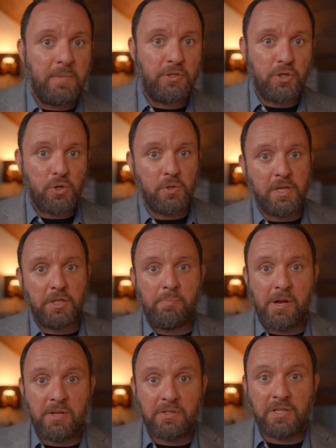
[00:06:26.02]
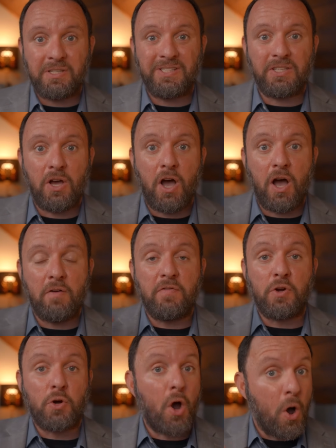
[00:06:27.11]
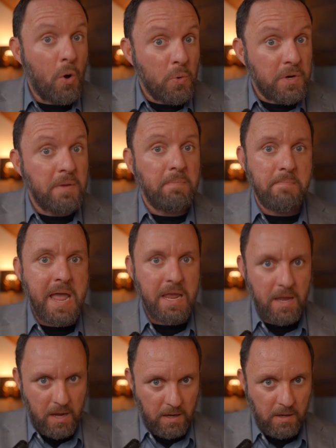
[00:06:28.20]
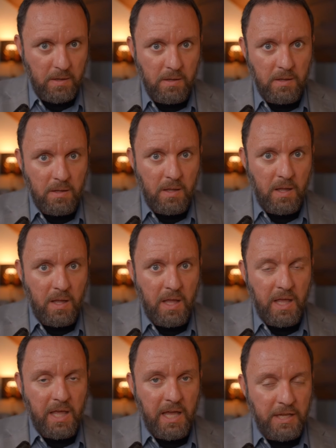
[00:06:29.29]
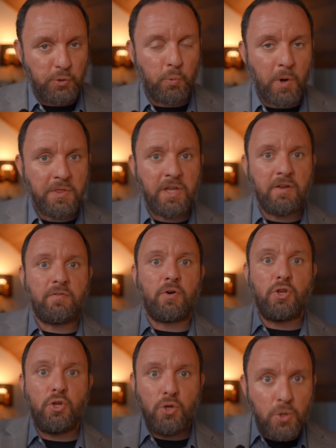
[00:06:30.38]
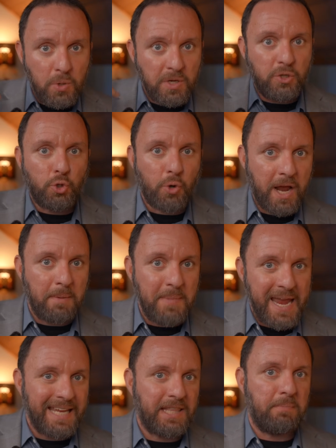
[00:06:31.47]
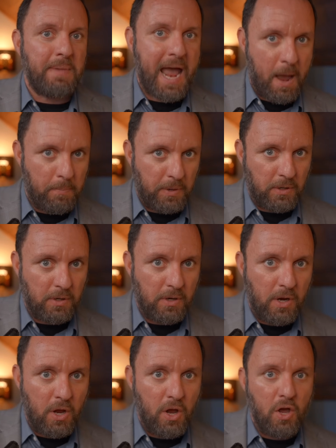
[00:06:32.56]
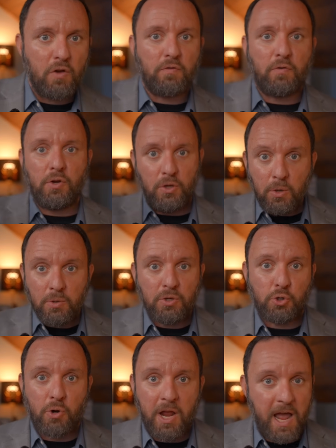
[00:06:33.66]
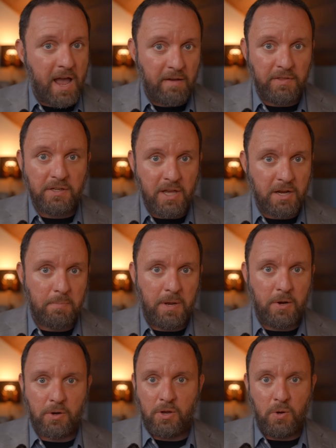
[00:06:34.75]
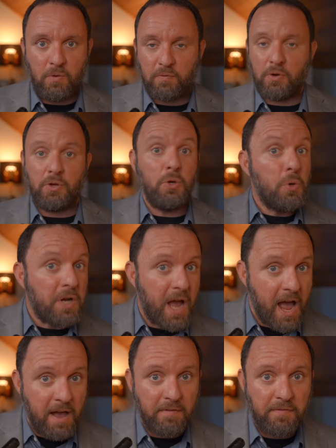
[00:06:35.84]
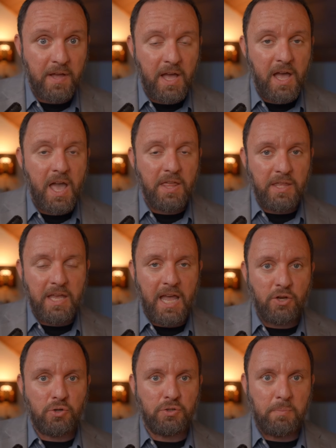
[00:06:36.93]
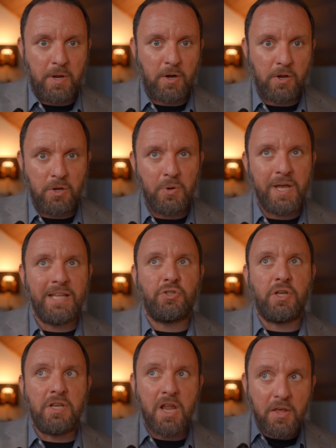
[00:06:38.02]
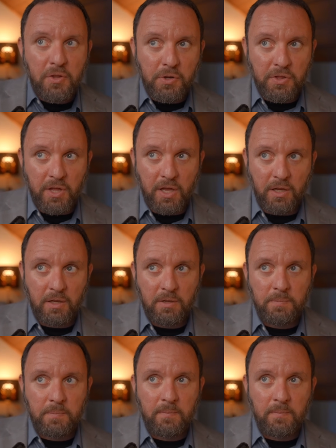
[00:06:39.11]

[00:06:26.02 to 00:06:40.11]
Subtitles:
mystical experiences of your own making. It's one thing for you to try to make them happen, for you to try to have the dead appear to you, for you to have the angels appear to you. It's another thing